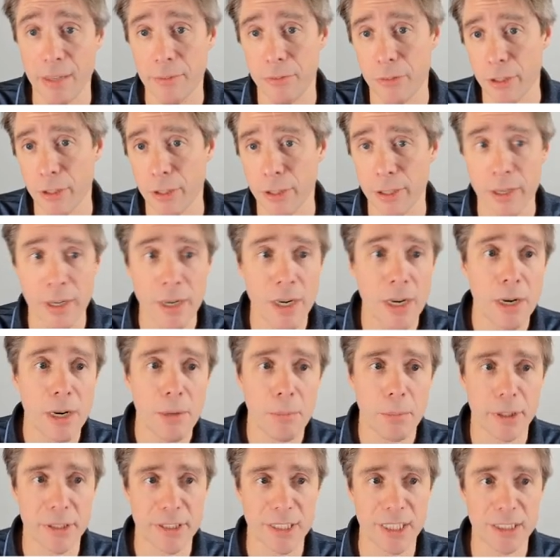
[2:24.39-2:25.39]
If you're
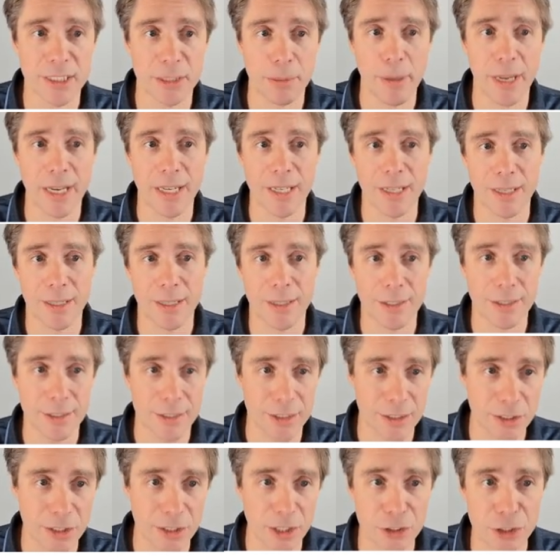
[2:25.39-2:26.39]
participating in a
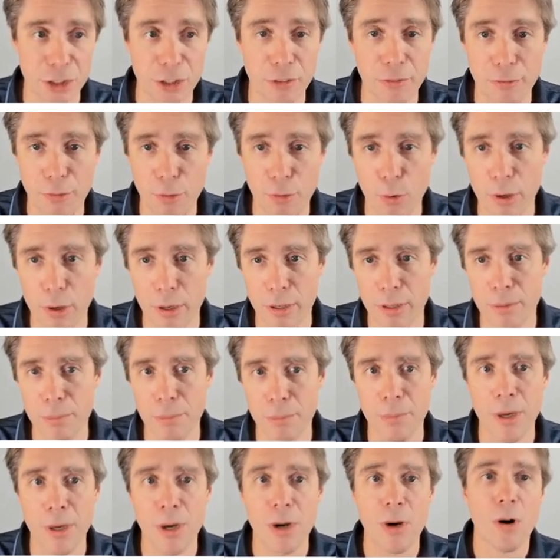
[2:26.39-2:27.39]
discussion
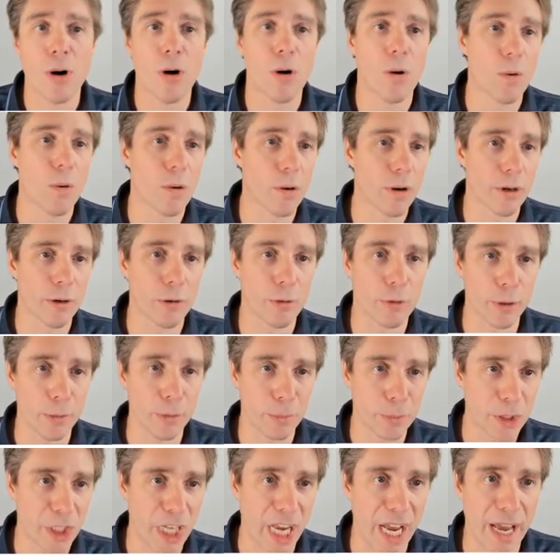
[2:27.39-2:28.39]
forum or a
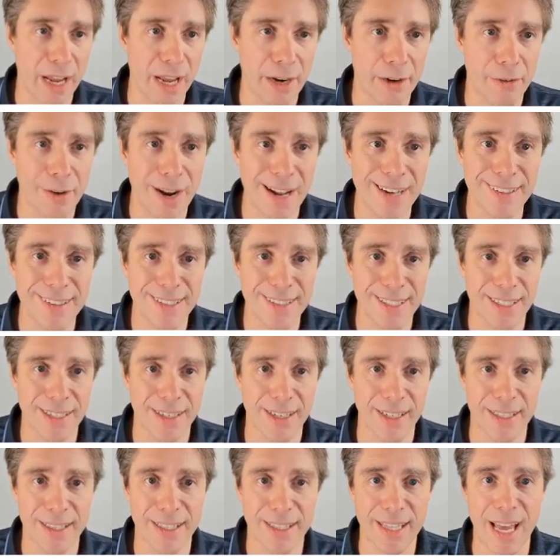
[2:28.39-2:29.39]
group chat or anything
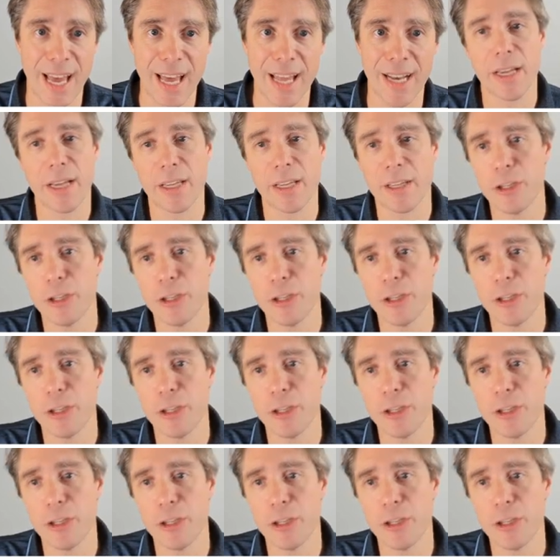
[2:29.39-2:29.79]
like that,